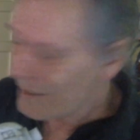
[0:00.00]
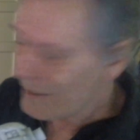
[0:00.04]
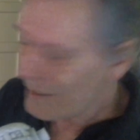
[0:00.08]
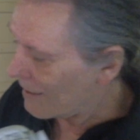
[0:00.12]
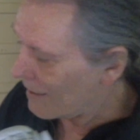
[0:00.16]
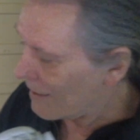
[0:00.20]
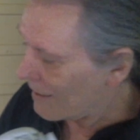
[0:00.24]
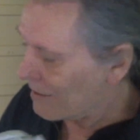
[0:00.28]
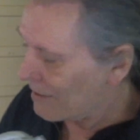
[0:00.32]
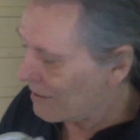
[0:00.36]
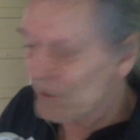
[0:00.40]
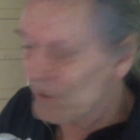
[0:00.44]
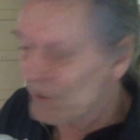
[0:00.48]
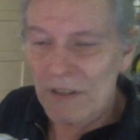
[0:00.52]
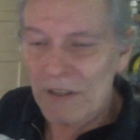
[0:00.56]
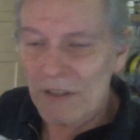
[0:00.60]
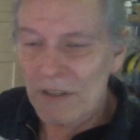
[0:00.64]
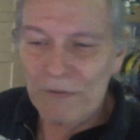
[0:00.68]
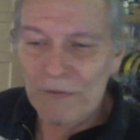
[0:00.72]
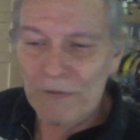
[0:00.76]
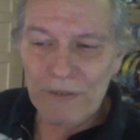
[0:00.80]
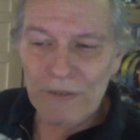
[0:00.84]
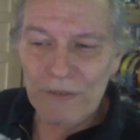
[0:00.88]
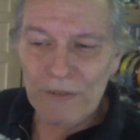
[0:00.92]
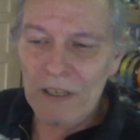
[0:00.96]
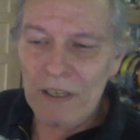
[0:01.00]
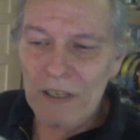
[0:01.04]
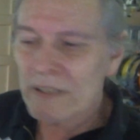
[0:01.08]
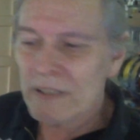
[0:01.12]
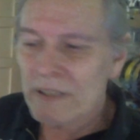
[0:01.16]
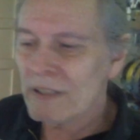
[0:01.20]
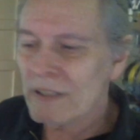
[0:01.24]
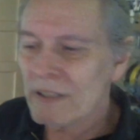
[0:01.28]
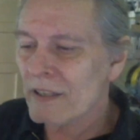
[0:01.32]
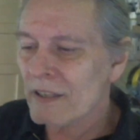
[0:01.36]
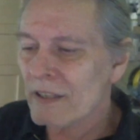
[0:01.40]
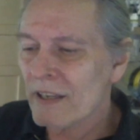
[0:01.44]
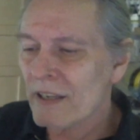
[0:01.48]
that comes in the
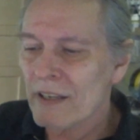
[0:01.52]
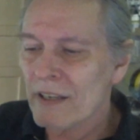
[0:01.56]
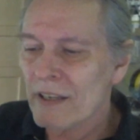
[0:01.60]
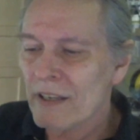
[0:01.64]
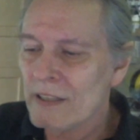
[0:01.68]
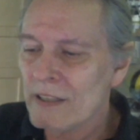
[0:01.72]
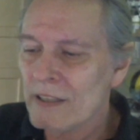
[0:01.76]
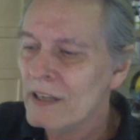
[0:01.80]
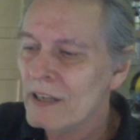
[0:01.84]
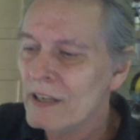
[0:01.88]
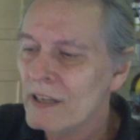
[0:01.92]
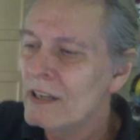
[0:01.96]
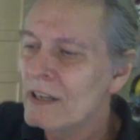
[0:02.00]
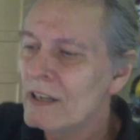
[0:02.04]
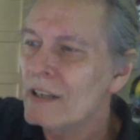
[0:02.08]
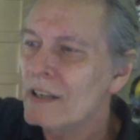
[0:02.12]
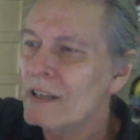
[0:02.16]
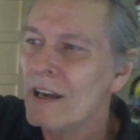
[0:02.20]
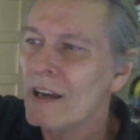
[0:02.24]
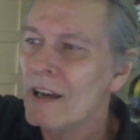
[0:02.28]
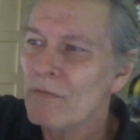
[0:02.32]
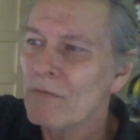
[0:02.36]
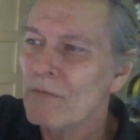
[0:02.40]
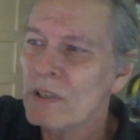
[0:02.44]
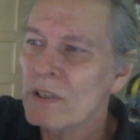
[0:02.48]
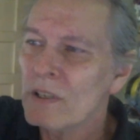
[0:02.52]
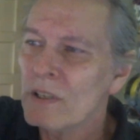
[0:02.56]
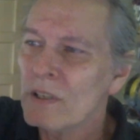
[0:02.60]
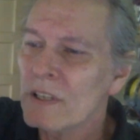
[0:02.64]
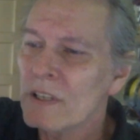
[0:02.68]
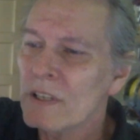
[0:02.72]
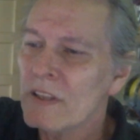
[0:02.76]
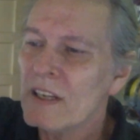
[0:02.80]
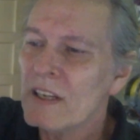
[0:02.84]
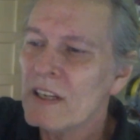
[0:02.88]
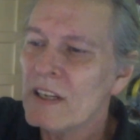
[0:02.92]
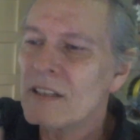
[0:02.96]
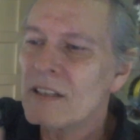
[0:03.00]
front, and then you have one of
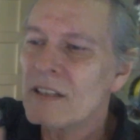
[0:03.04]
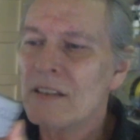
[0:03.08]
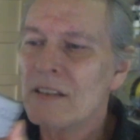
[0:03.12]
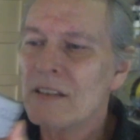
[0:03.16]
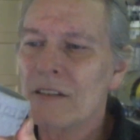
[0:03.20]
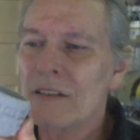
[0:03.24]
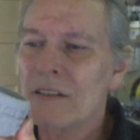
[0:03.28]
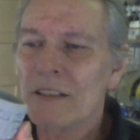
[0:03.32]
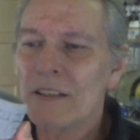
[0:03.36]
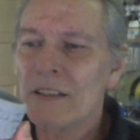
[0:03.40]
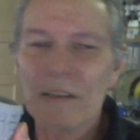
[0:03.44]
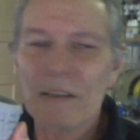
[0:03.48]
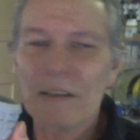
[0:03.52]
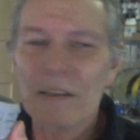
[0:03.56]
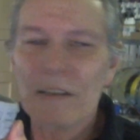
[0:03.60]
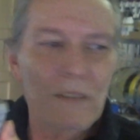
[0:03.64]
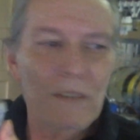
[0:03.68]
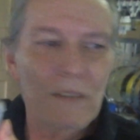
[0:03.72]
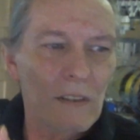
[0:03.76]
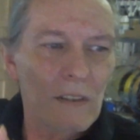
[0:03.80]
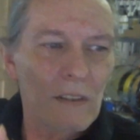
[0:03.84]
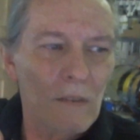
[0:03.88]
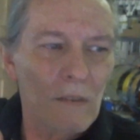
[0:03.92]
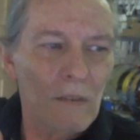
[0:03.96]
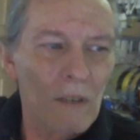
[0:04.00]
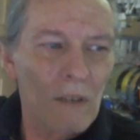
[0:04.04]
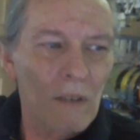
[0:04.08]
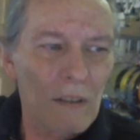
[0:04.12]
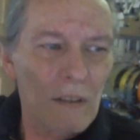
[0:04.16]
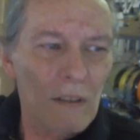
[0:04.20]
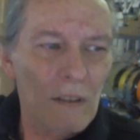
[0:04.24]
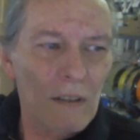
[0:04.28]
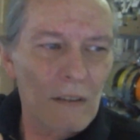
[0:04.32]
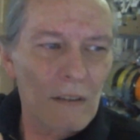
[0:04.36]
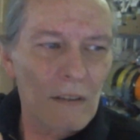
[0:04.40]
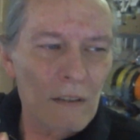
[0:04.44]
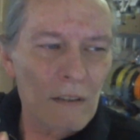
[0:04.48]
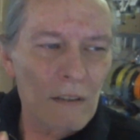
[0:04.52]
these on the left and
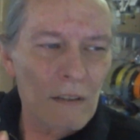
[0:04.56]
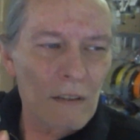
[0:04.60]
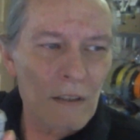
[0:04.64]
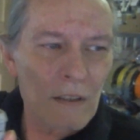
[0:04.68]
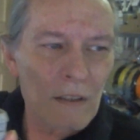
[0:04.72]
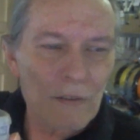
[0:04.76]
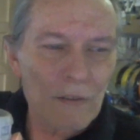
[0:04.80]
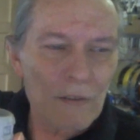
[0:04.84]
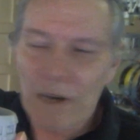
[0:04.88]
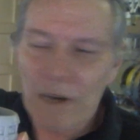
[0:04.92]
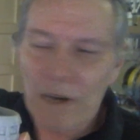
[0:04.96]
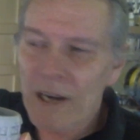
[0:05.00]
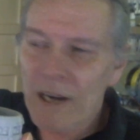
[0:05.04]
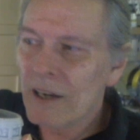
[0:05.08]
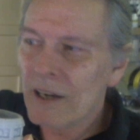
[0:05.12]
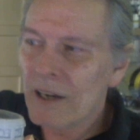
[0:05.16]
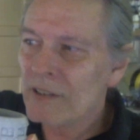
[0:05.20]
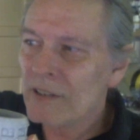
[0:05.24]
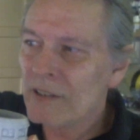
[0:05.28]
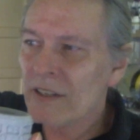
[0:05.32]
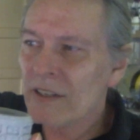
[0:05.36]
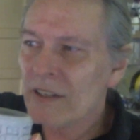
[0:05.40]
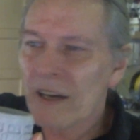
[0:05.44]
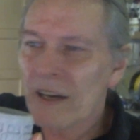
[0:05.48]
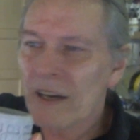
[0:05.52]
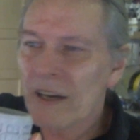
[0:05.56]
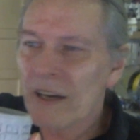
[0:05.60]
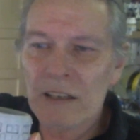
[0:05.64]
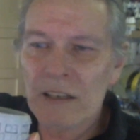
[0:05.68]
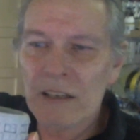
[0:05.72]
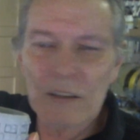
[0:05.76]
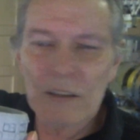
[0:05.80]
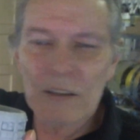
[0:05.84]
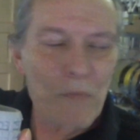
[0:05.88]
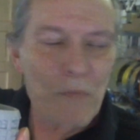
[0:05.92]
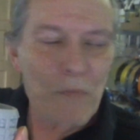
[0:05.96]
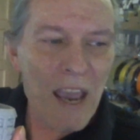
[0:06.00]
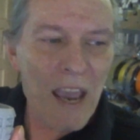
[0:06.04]
on the right hand side
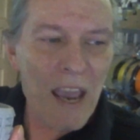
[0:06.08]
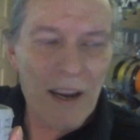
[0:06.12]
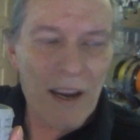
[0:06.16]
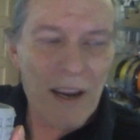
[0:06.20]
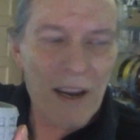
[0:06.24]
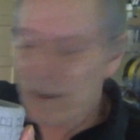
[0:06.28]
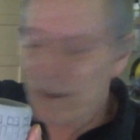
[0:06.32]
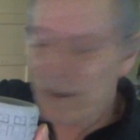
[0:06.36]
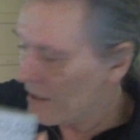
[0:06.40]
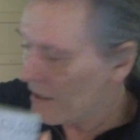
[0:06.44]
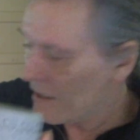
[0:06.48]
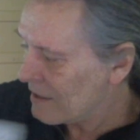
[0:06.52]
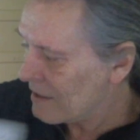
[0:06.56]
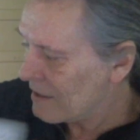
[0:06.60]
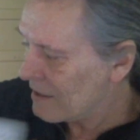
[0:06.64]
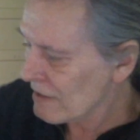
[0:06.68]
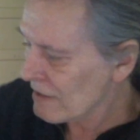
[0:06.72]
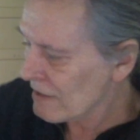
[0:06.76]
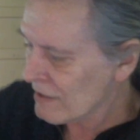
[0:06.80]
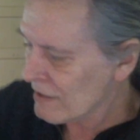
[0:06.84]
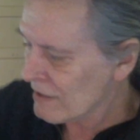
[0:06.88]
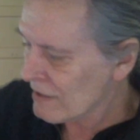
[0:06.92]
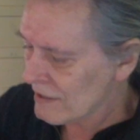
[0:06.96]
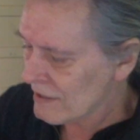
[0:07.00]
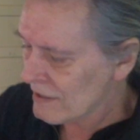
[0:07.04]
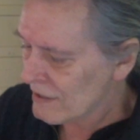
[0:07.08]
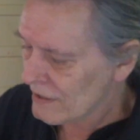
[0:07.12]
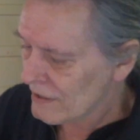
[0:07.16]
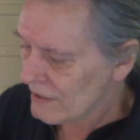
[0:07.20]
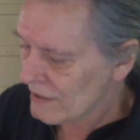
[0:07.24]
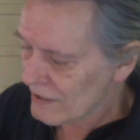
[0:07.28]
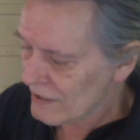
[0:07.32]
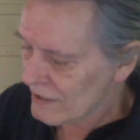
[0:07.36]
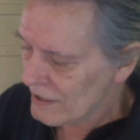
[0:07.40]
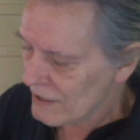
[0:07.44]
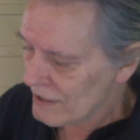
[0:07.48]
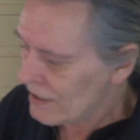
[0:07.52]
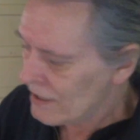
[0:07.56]
in the back.
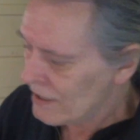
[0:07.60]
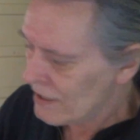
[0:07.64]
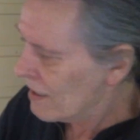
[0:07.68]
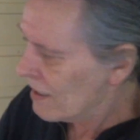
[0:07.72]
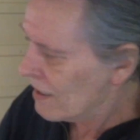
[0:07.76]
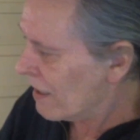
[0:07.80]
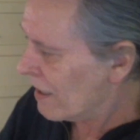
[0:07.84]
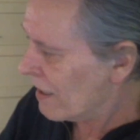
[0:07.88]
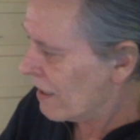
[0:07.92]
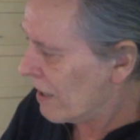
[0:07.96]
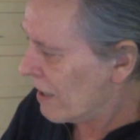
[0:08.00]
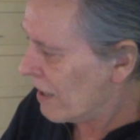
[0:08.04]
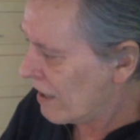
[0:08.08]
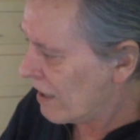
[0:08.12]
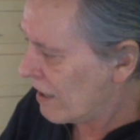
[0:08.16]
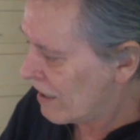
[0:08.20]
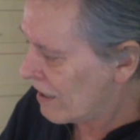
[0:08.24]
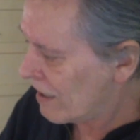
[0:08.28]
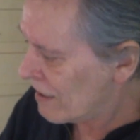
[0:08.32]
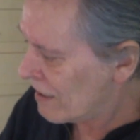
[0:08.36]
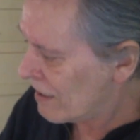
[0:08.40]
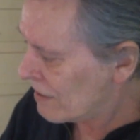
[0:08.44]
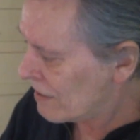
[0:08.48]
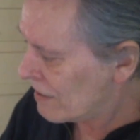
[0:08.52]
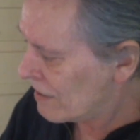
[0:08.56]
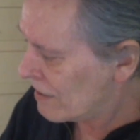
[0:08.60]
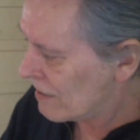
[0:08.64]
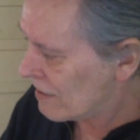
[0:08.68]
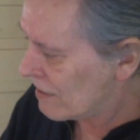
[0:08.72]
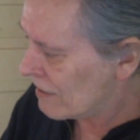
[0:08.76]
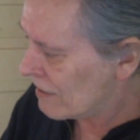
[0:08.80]
And